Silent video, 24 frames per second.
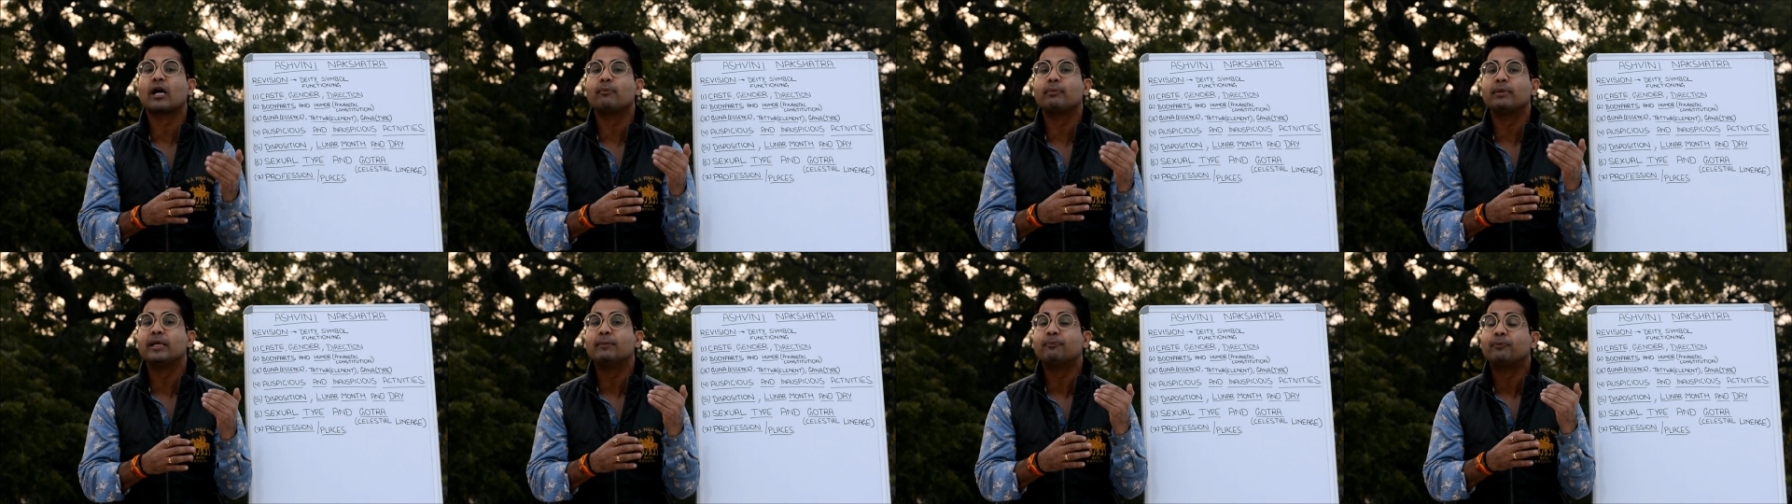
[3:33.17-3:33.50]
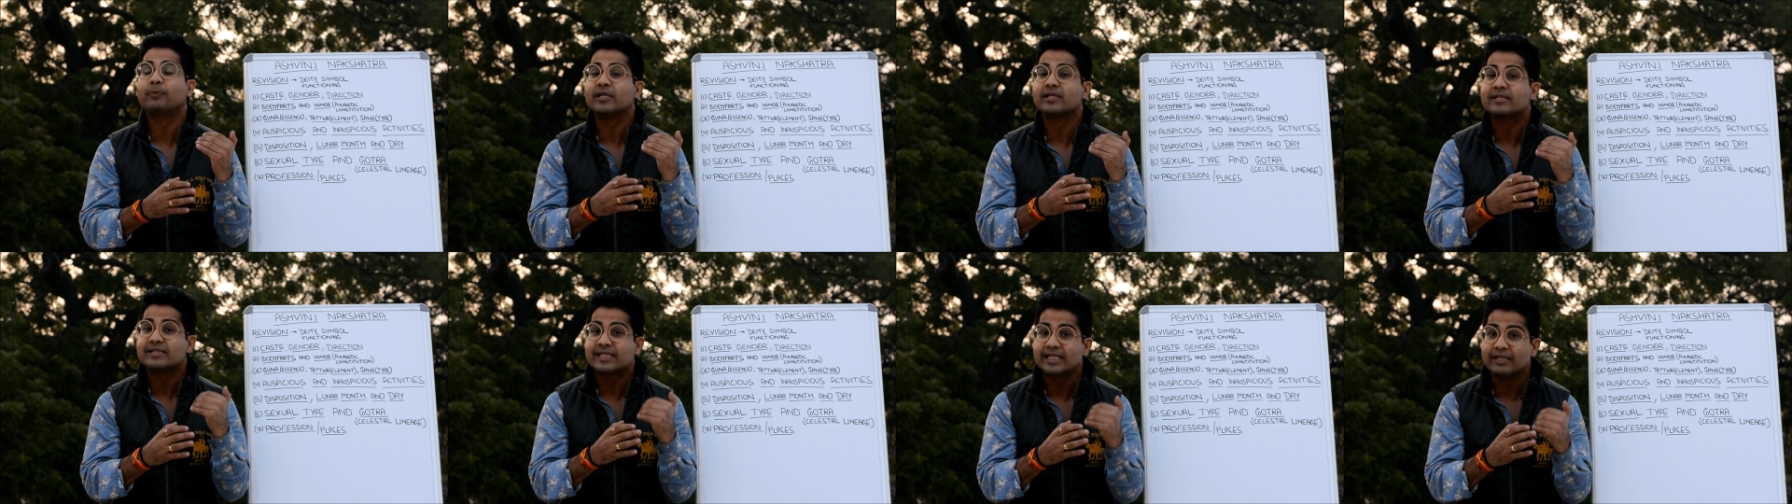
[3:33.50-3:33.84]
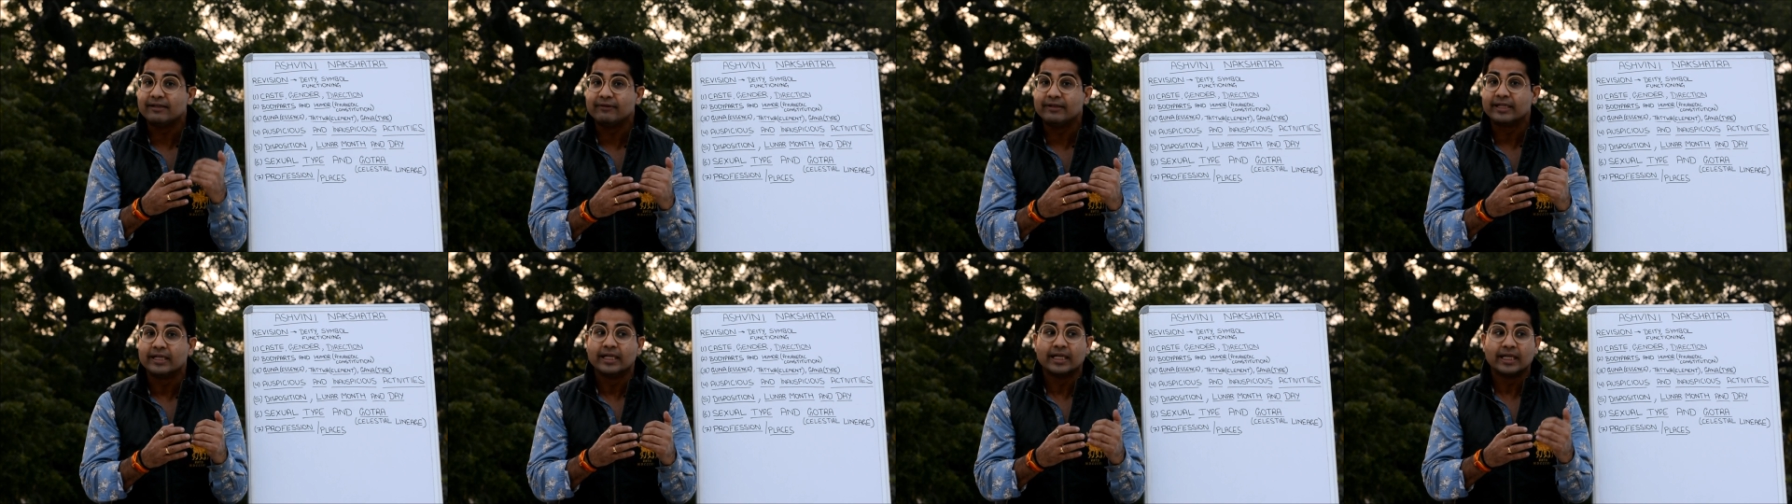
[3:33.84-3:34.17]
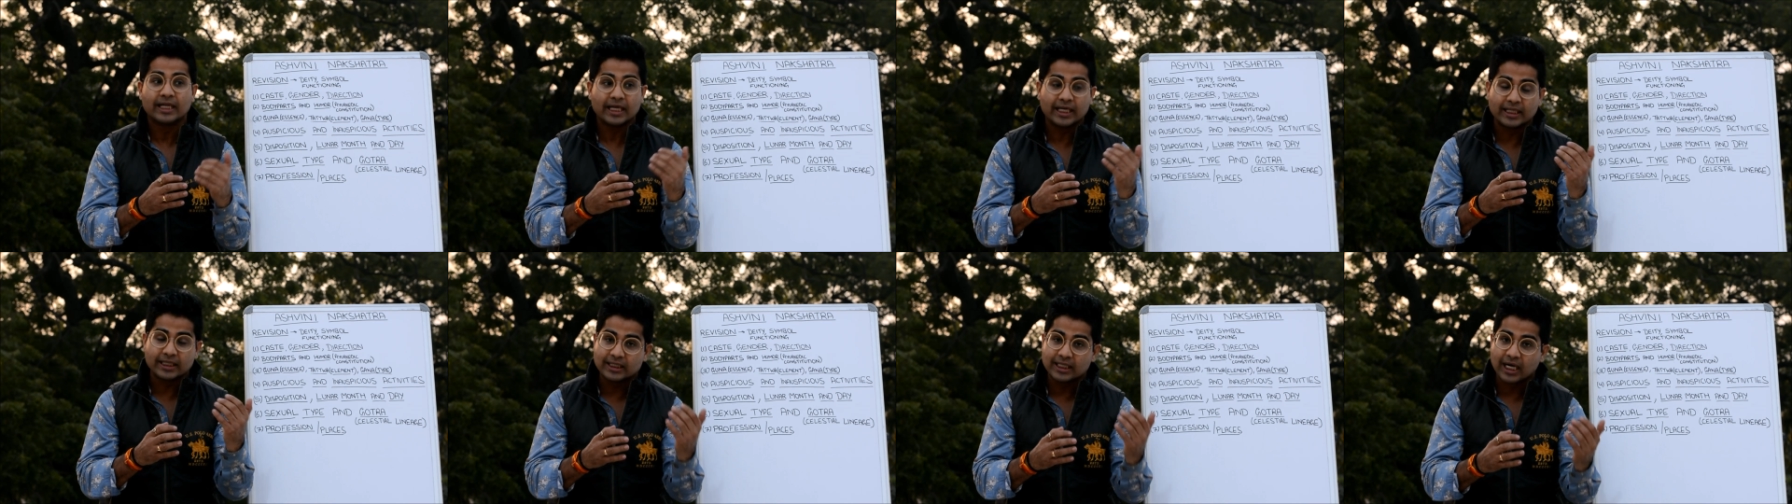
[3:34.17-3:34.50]
being perceived
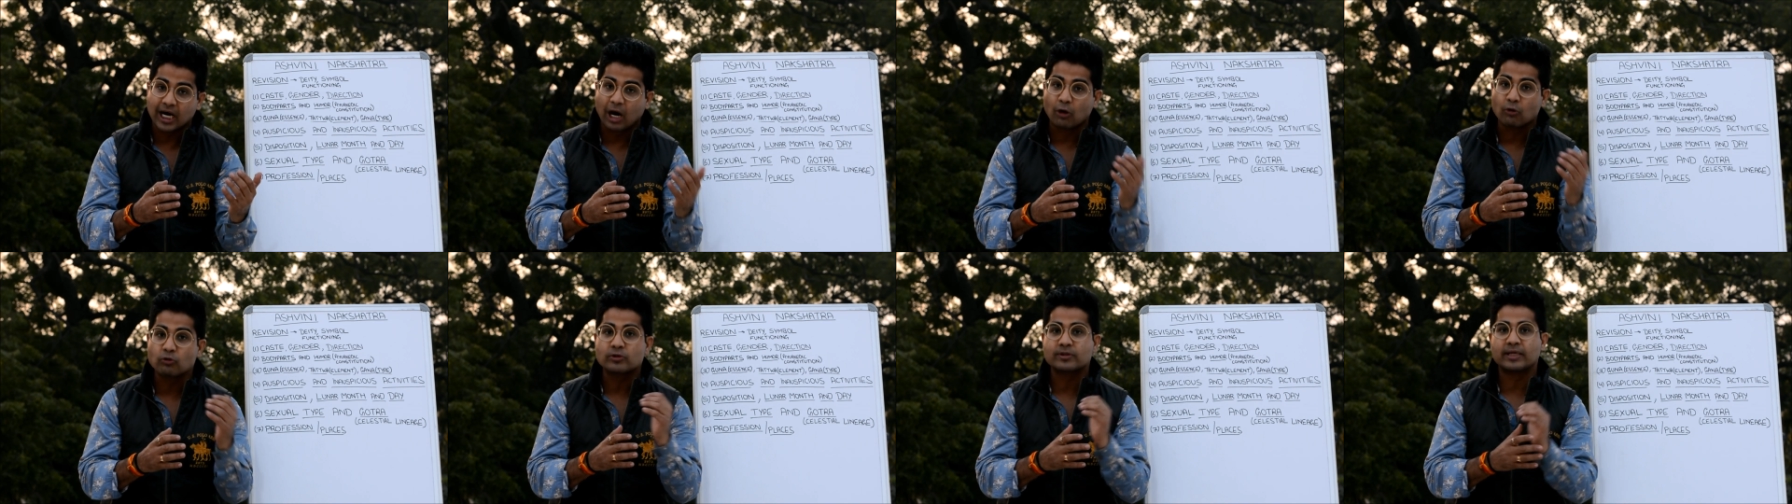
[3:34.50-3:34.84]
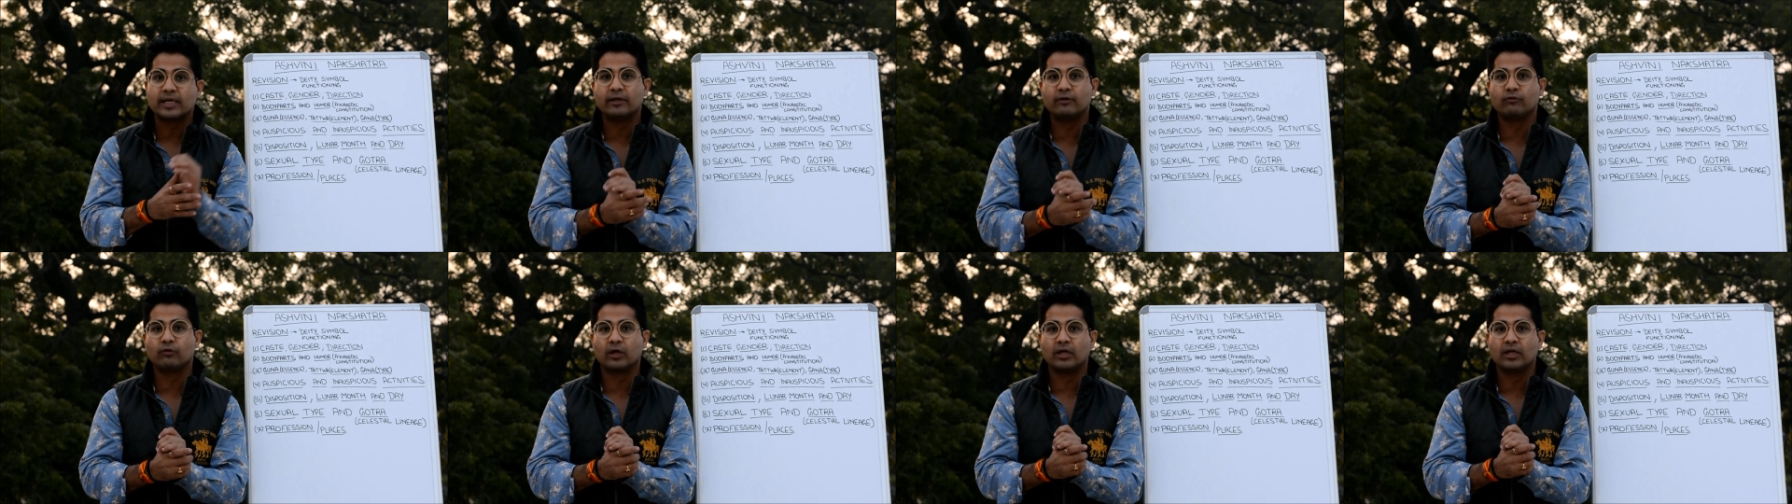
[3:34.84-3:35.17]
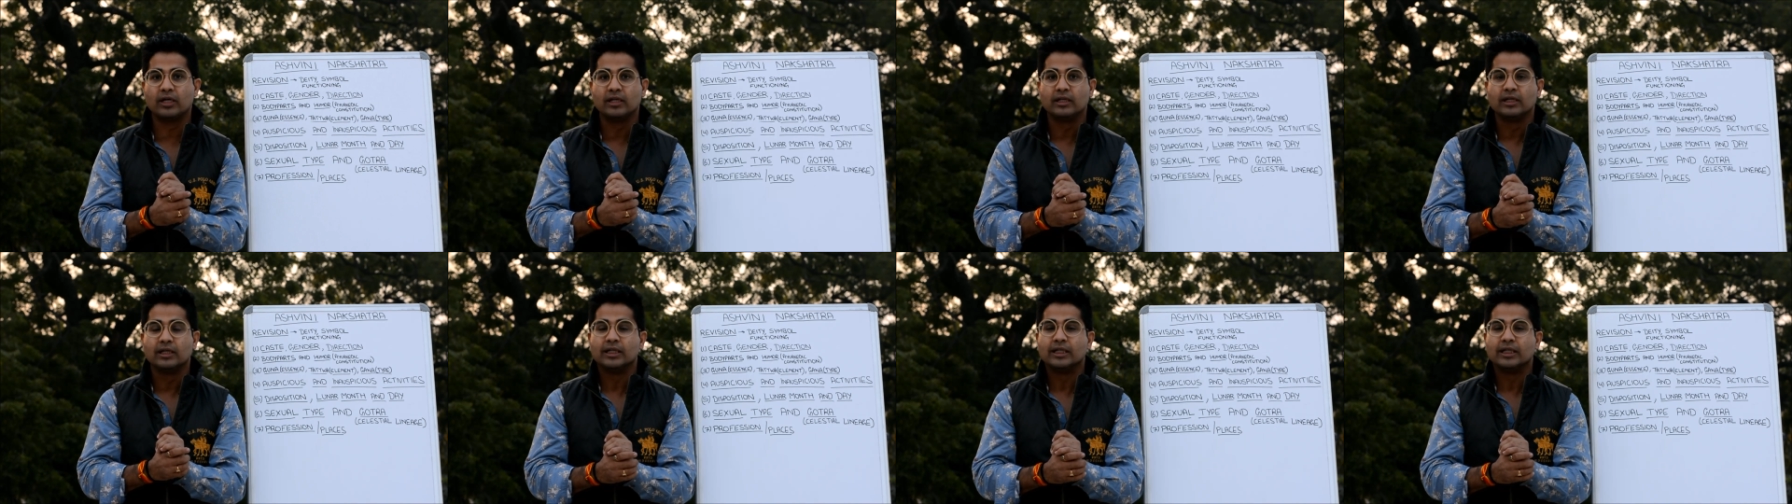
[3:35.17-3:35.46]
in the outside world.